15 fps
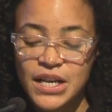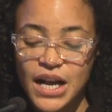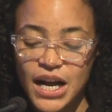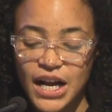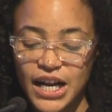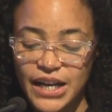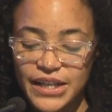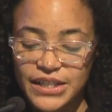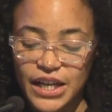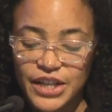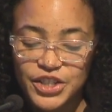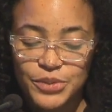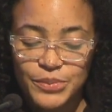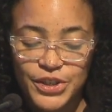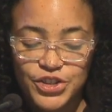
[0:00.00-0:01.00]
uh, not
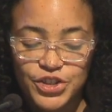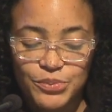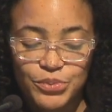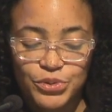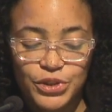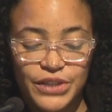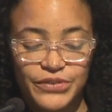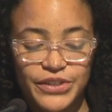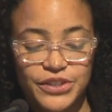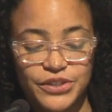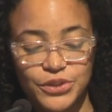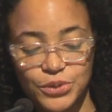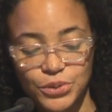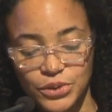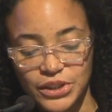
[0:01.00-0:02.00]
to mention previous
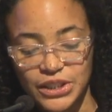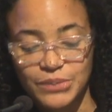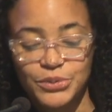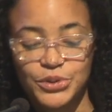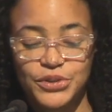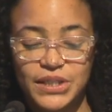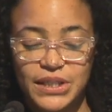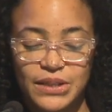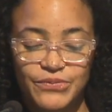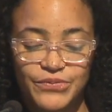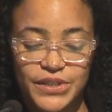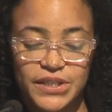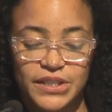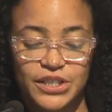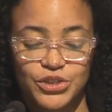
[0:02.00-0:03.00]
schooling, museum
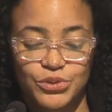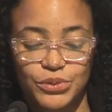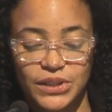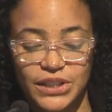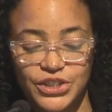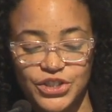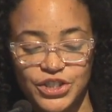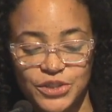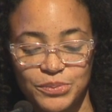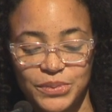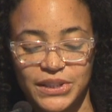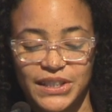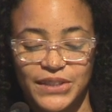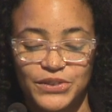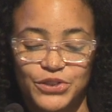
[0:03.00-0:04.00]
visits, religious
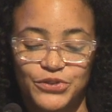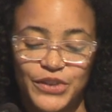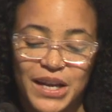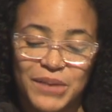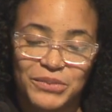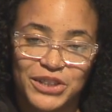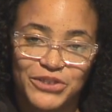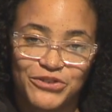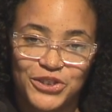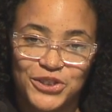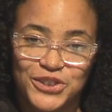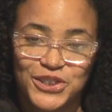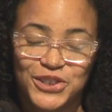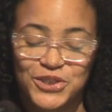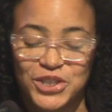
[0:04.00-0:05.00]
beliefs, family
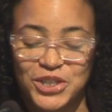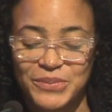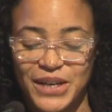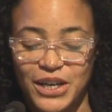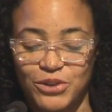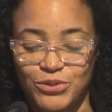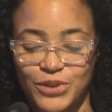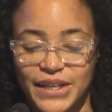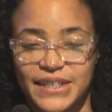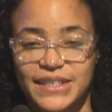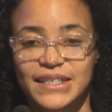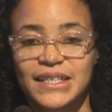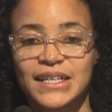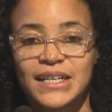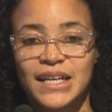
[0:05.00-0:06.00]
folklore about race.